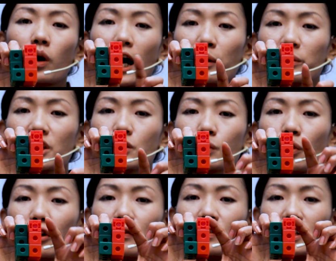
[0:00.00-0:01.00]
How many
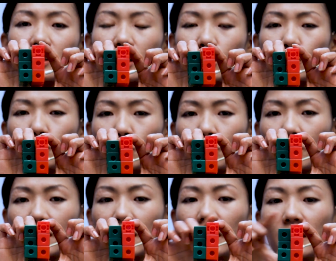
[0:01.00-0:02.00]
square faces do you
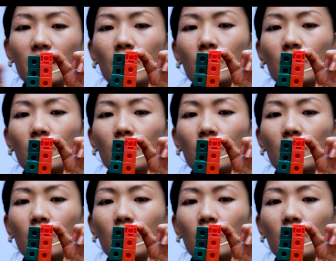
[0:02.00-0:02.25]
see?